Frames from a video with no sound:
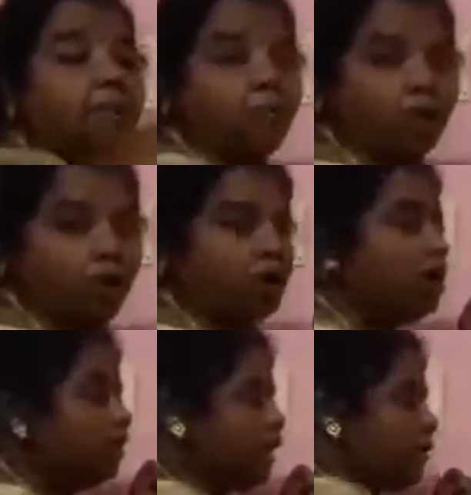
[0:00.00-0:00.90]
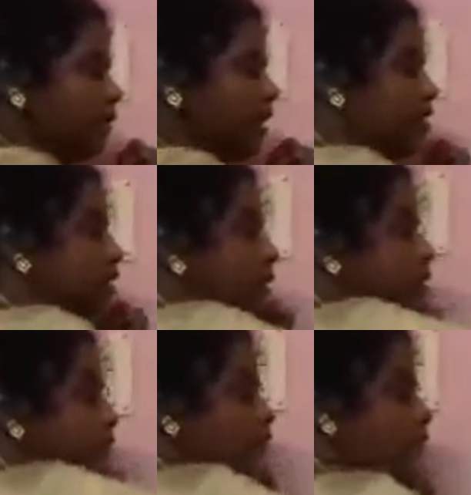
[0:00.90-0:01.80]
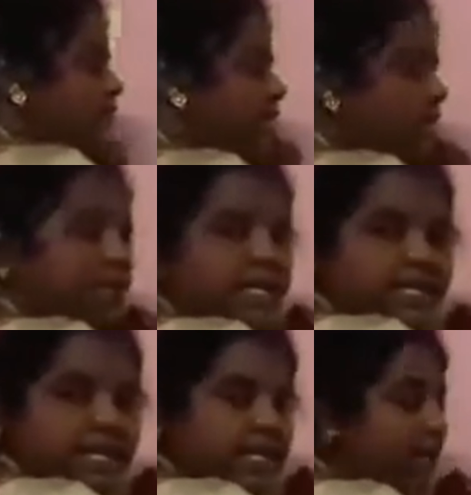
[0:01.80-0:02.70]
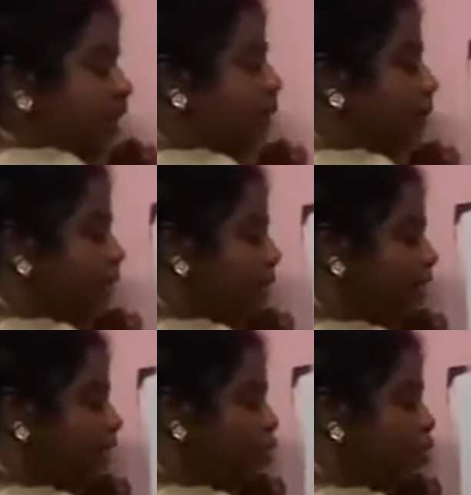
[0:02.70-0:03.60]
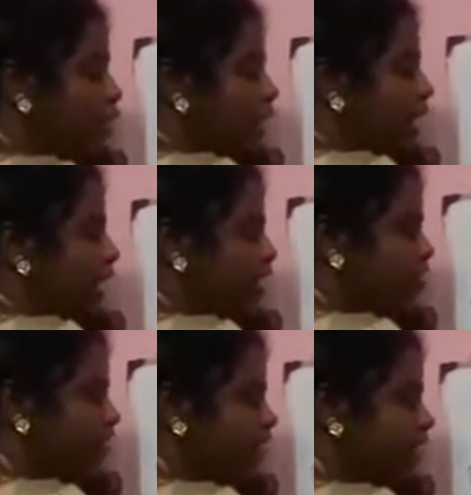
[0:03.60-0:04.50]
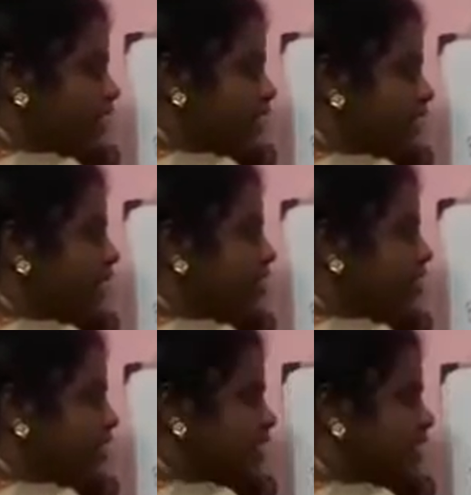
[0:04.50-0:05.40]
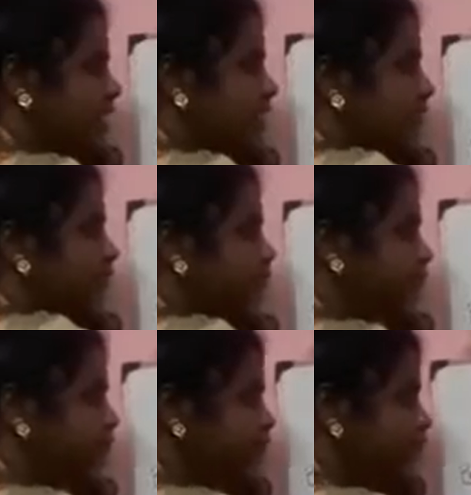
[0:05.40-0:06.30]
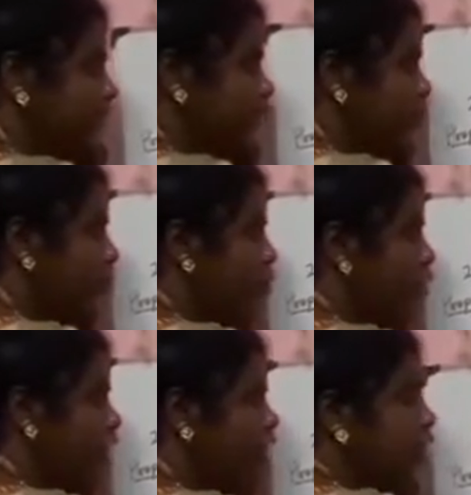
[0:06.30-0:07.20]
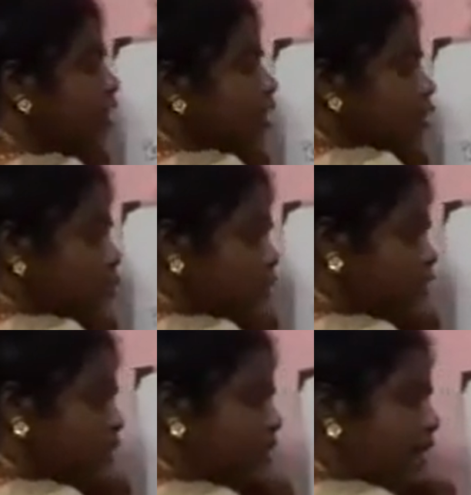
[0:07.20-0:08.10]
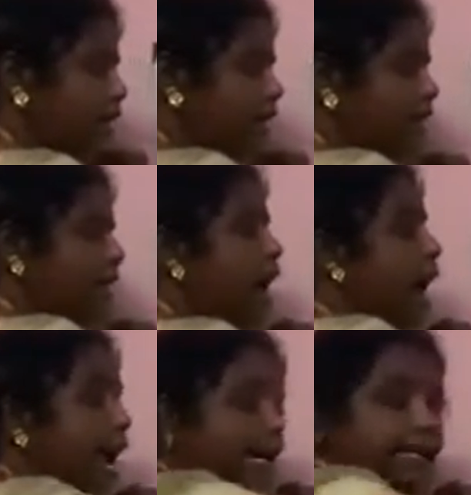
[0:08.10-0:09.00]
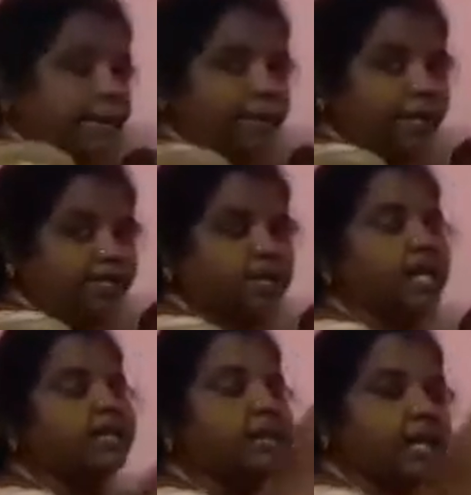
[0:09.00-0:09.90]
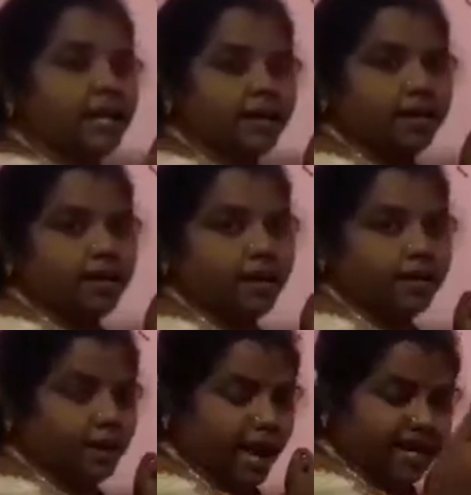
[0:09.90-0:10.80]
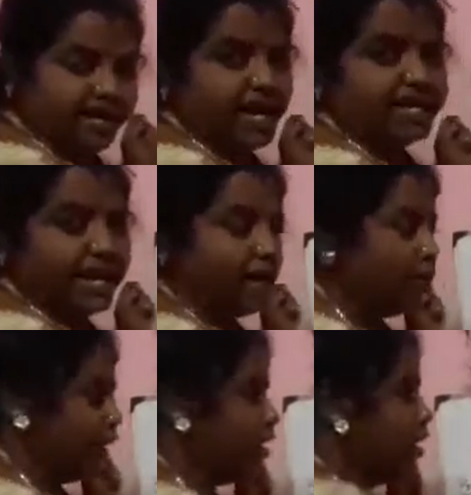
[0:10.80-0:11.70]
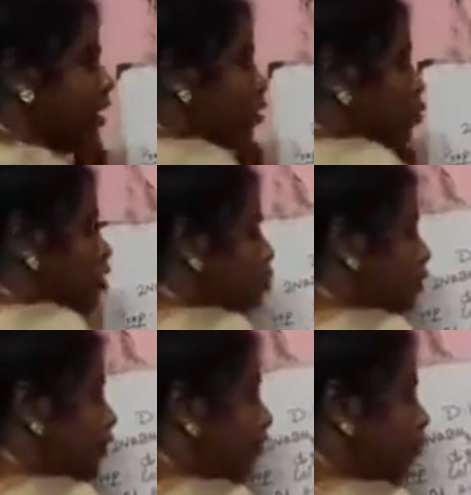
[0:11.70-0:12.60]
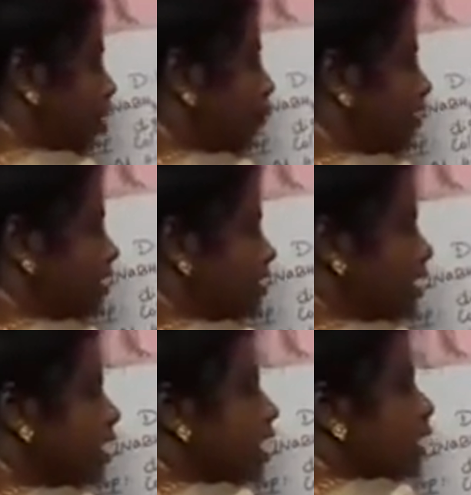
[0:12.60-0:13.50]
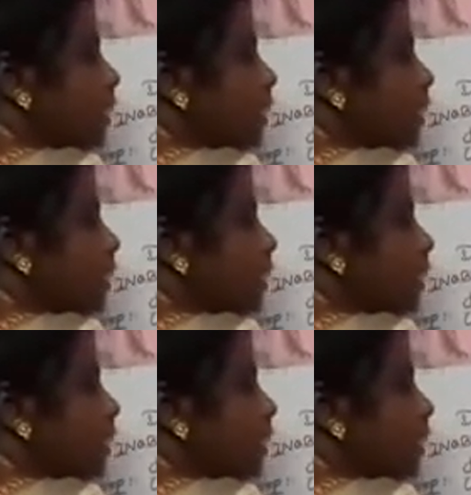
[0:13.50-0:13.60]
boron. That means, for example, let's see that B2H6 is the boron which is under the high temperature like 388 Kelvin, which will be formed as a